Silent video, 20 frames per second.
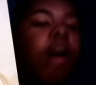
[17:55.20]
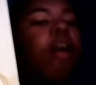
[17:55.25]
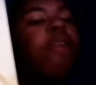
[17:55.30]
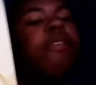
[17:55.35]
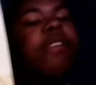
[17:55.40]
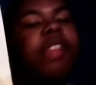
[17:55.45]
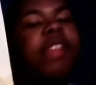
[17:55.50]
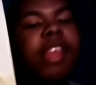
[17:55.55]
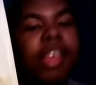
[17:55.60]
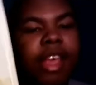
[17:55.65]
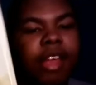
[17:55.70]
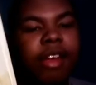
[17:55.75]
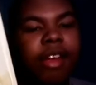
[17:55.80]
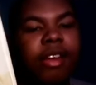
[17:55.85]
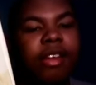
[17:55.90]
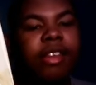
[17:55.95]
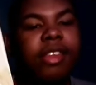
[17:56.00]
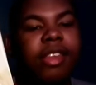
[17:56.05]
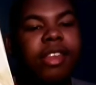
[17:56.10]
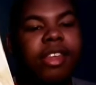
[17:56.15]
over the
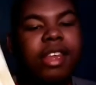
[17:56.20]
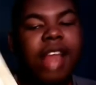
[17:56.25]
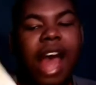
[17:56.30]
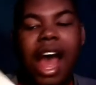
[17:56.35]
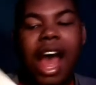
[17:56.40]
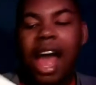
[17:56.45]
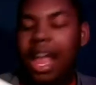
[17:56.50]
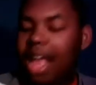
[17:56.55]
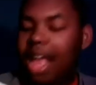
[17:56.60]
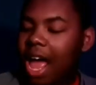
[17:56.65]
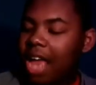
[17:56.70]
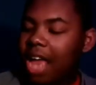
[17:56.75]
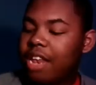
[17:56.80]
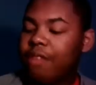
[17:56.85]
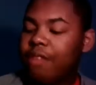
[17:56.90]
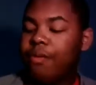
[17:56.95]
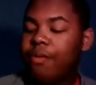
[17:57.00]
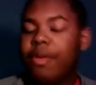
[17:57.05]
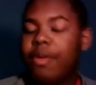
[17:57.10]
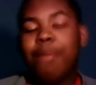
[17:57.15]
years, I
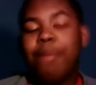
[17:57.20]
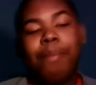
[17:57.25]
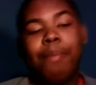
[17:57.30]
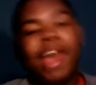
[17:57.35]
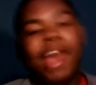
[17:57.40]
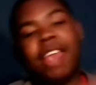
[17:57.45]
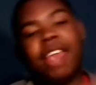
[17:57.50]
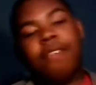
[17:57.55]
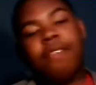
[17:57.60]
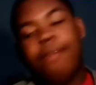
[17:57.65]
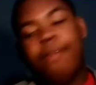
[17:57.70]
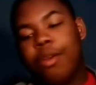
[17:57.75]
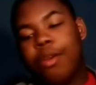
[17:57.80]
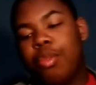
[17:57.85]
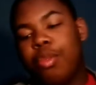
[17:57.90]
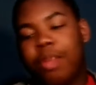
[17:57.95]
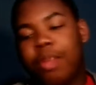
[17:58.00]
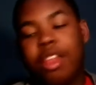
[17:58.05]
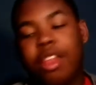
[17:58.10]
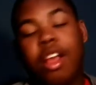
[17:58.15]
kind of went back and
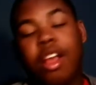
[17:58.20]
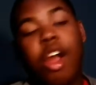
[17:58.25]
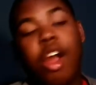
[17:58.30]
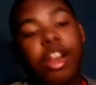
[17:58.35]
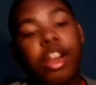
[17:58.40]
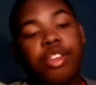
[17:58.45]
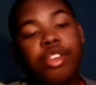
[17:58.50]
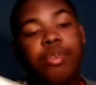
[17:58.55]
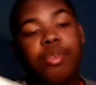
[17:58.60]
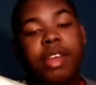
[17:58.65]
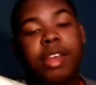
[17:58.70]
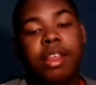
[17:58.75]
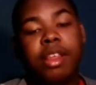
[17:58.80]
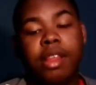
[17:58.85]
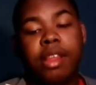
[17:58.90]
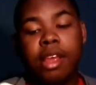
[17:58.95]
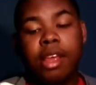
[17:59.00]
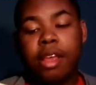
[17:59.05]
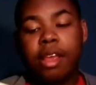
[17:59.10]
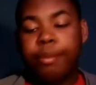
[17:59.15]
forth with the
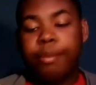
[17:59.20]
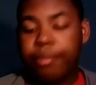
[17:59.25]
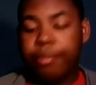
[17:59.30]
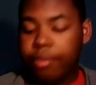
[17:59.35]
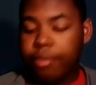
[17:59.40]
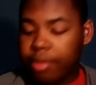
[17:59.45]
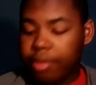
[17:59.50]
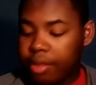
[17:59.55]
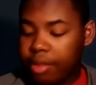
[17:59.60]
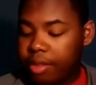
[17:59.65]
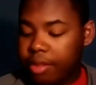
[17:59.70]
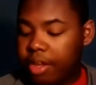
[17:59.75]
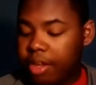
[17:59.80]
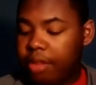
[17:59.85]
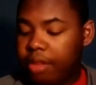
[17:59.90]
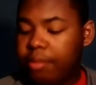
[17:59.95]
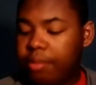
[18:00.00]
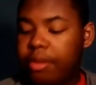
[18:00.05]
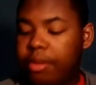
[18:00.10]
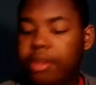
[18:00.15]
cartooning thing.
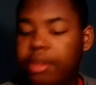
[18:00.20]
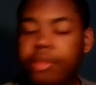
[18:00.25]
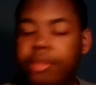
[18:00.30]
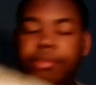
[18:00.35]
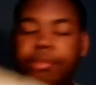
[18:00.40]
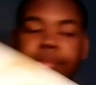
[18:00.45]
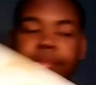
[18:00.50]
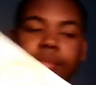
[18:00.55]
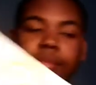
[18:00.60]
This one,